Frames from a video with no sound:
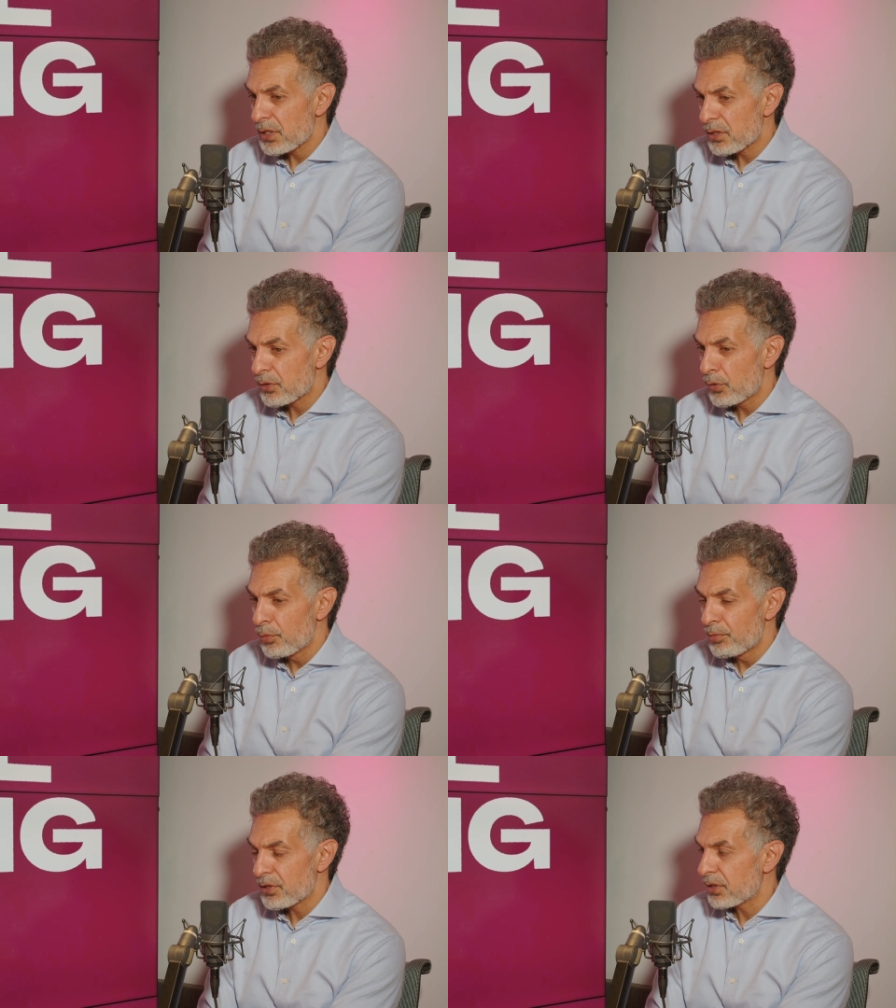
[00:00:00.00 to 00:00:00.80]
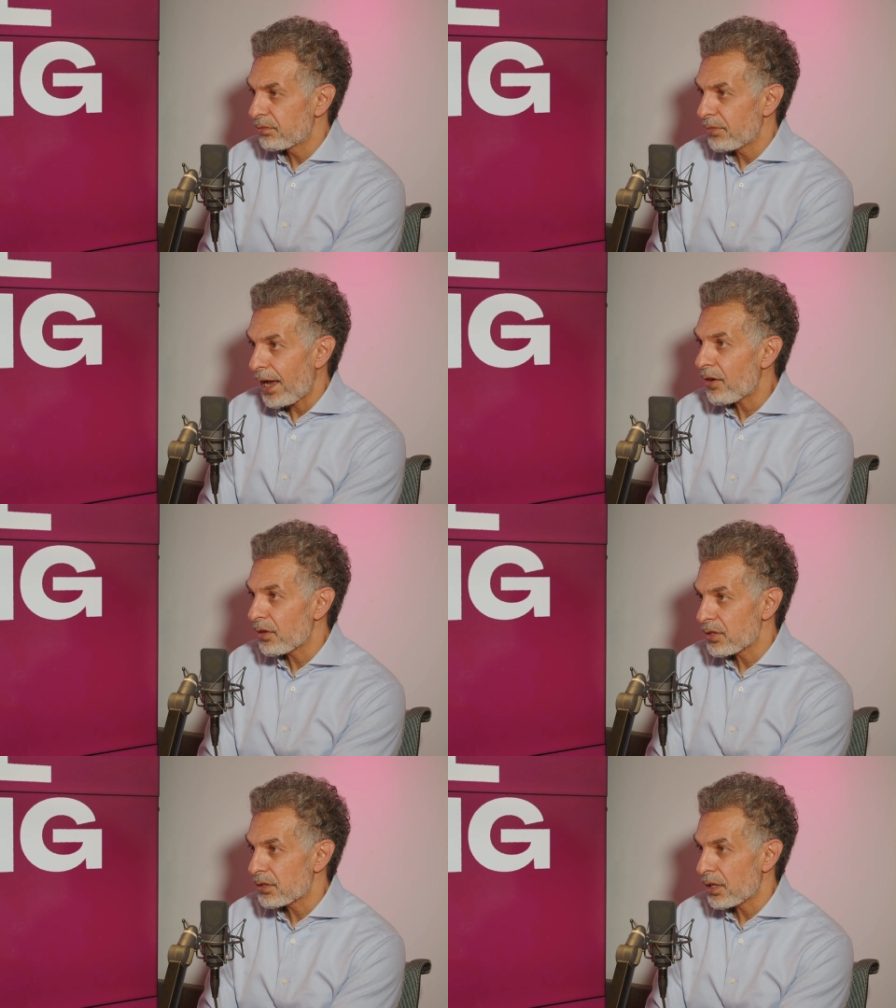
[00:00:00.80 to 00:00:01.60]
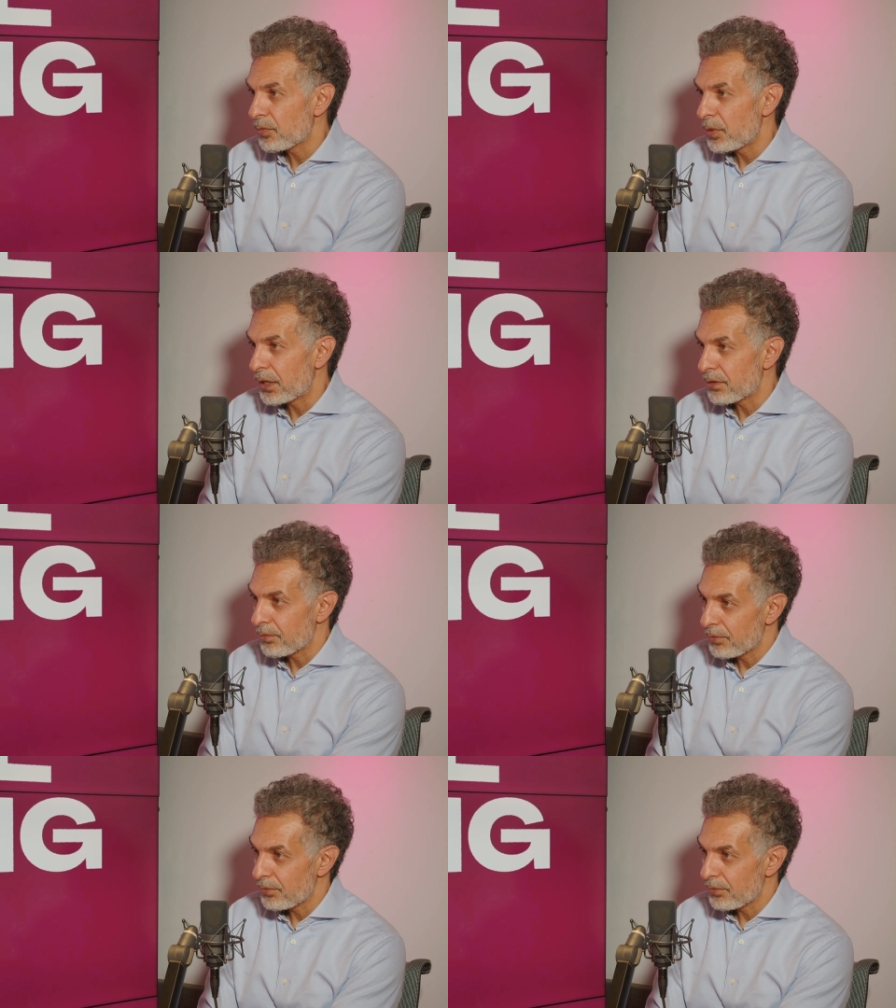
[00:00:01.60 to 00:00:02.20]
there was this hubris and arrogance that we